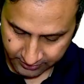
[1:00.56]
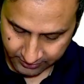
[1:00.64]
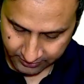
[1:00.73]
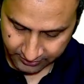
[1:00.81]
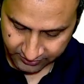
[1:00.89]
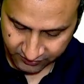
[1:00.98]

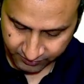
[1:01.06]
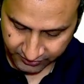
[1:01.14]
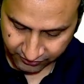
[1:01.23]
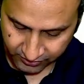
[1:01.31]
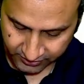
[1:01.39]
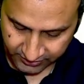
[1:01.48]
in this
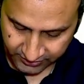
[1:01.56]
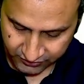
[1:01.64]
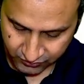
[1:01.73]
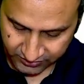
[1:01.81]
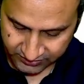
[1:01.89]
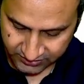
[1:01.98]
particular case,
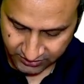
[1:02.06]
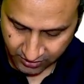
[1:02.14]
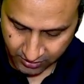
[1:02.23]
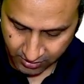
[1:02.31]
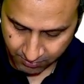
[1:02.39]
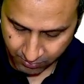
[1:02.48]
you can see a
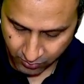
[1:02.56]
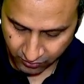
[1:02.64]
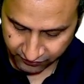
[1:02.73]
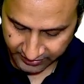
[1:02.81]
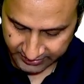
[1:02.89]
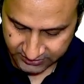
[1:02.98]
number
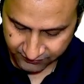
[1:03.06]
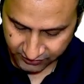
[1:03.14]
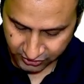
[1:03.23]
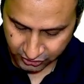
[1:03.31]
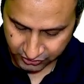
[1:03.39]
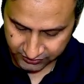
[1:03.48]
of
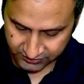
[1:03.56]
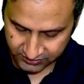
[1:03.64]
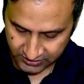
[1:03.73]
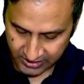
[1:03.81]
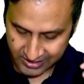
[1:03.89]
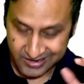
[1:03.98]
calcifications
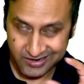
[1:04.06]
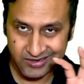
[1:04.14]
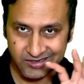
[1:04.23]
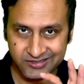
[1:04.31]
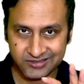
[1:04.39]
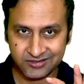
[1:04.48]

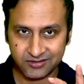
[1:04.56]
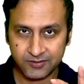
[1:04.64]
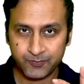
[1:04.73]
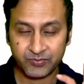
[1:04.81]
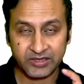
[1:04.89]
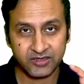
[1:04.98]
clustered
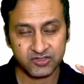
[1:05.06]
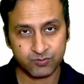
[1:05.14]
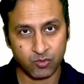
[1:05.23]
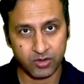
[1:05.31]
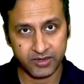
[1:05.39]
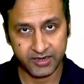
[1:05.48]
in a
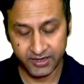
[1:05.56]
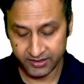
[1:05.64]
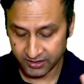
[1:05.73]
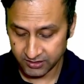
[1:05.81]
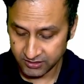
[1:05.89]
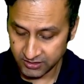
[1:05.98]
small
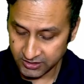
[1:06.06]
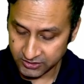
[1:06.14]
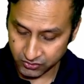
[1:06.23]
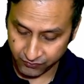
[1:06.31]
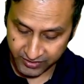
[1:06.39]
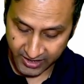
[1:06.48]
area.
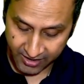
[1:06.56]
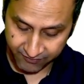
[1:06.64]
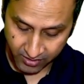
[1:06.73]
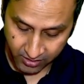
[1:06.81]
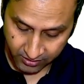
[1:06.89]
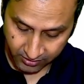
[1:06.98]
So we have
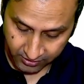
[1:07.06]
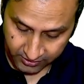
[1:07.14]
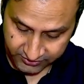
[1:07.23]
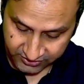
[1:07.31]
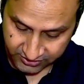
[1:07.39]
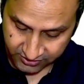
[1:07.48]
a
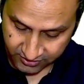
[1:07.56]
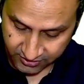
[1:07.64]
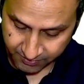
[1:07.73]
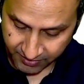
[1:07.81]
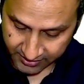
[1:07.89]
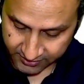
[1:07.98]

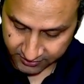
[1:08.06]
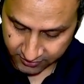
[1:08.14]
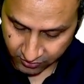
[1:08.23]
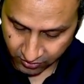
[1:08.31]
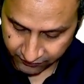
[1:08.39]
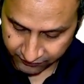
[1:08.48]
clustered
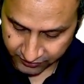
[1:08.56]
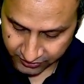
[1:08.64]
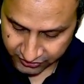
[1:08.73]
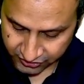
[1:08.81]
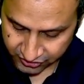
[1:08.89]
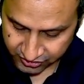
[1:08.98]
pattern of
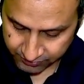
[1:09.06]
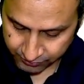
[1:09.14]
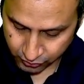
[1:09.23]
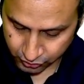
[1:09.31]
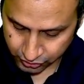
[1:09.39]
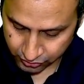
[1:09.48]

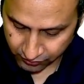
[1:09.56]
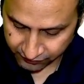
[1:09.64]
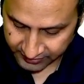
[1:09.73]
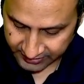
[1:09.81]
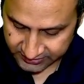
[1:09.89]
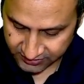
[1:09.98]
distribution of
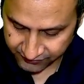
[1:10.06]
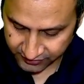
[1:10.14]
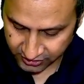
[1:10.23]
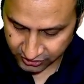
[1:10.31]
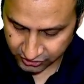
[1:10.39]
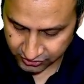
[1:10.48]

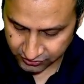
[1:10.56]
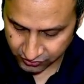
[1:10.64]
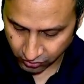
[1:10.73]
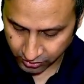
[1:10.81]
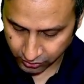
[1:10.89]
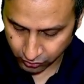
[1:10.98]
calcifications
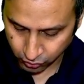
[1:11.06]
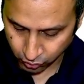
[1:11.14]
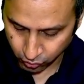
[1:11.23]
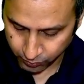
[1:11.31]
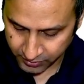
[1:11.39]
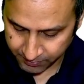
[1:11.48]
or a
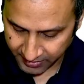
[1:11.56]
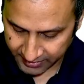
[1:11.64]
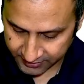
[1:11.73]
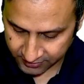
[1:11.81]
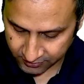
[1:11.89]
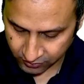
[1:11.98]
grouped
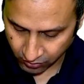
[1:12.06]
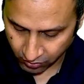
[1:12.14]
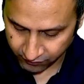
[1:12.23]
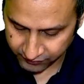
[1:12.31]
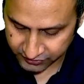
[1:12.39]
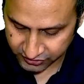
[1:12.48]
pattern
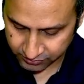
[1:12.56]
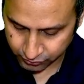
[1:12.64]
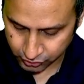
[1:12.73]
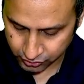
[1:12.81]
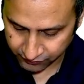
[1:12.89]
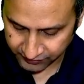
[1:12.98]
of
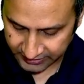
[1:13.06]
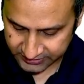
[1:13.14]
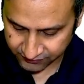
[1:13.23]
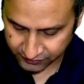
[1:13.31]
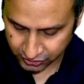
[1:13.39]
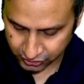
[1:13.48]
distribution of
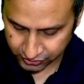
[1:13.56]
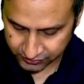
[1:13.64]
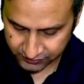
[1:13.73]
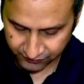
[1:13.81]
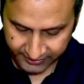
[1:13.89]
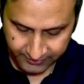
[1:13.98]

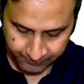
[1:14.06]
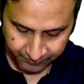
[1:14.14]
calcifications. Fine.